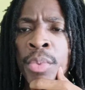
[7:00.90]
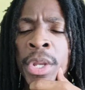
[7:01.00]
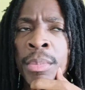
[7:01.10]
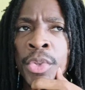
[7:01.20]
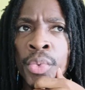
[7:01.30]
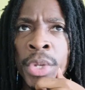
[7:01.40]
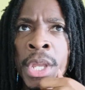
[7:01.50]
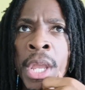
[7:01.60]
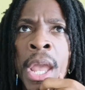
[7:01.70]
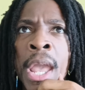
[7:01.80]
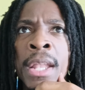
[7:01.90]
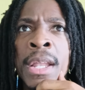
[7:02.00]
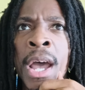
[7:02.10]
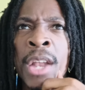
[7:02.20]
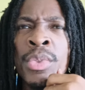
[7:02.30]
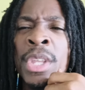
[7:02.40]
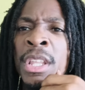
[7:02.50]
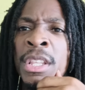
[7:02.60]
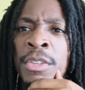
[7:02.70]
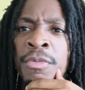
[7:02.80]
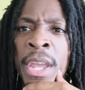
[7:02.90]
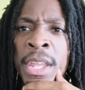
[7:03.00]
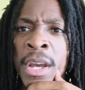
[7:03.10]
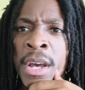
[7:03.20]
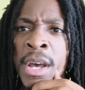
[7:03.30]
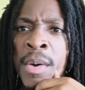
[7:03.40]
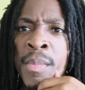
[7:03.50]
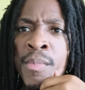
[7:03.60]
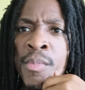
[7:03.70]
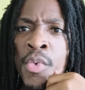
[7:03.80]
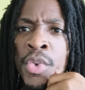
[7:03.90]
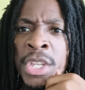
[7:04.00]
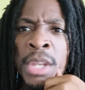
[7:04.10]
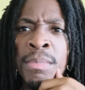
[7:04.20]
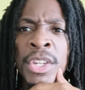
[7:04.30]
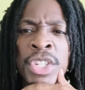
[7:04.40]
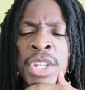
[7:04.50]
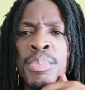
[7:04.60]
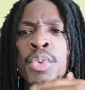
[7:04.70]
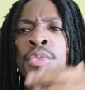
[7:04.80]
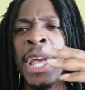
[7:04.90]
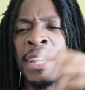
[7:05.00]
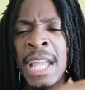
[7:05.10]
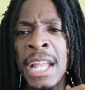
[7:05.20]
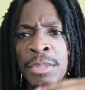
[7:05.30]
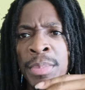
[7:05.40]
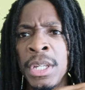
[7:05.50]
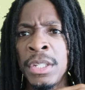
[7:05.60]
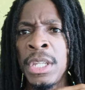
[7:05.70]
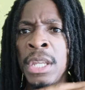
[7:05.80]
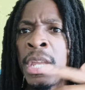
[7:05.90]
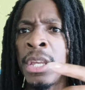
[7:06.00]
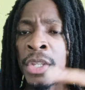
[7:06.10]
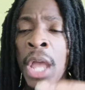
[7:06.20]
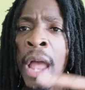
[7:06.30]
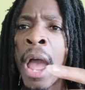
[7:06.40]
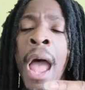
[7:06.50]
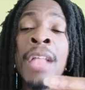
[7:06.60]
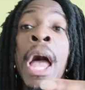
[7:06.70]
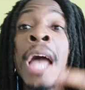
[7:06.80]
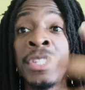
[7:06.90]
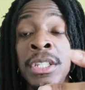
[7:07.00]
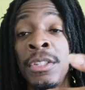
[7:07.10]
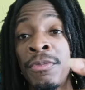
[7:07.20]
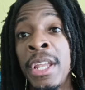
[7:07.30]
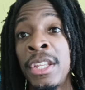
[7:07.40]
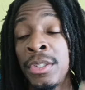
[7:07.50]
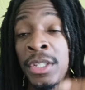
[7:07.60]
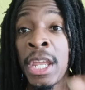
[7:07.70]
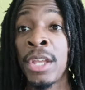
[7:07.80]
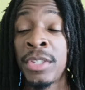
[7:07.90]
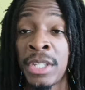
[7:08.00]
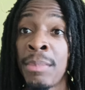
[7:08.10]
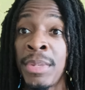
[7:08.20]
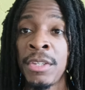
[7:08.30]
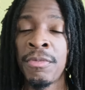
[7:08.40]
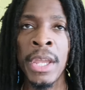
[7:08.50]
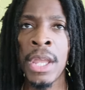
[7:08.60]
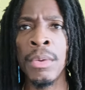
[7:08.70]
number three. And I don't think that this fight did much to improve that status because, yes, I see this fight as a stay busy fight.